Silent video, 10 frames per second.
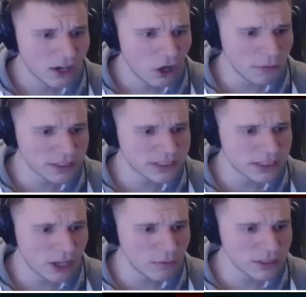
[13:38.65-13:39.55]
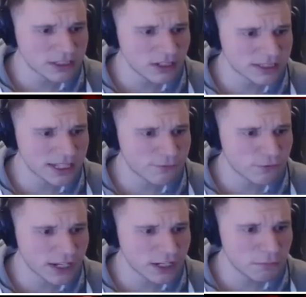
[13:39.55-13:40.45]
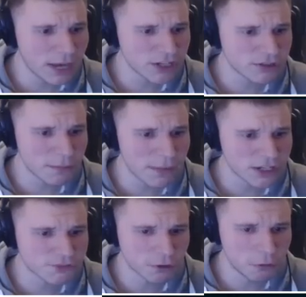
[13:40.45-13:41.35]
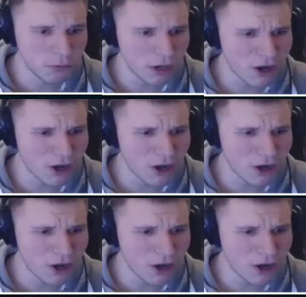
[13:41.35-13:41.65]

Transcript: Almost almost looks like freaking mush a mushroom.